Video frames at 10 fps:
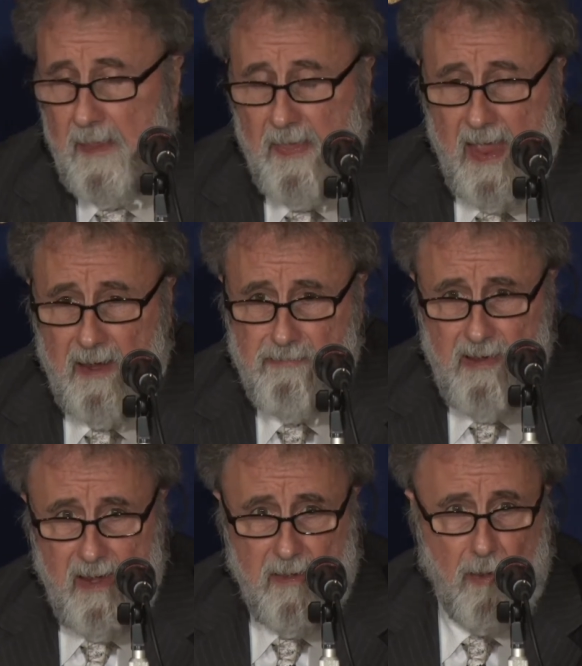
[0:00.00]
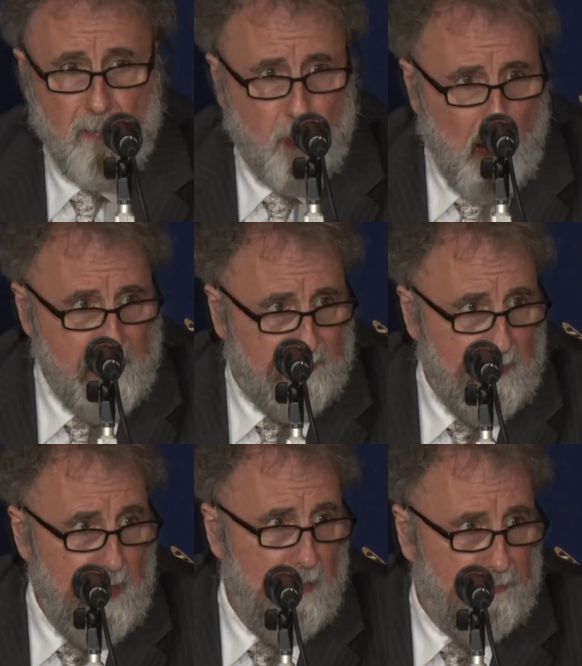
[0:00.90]
They agreed
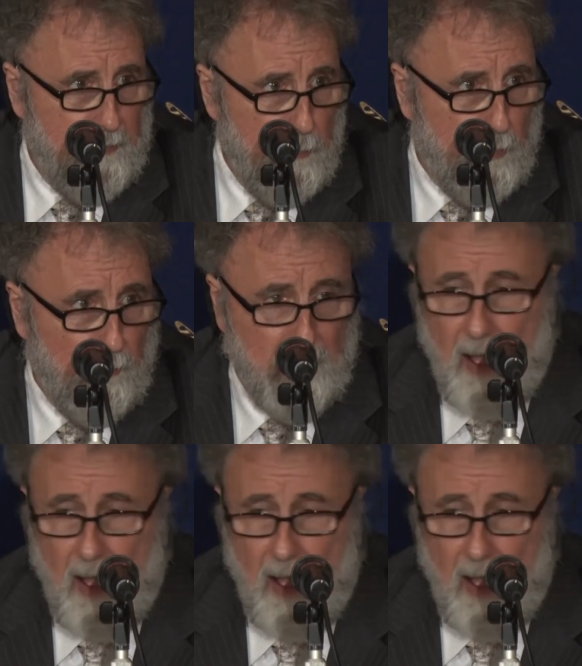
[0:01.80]
20 so-called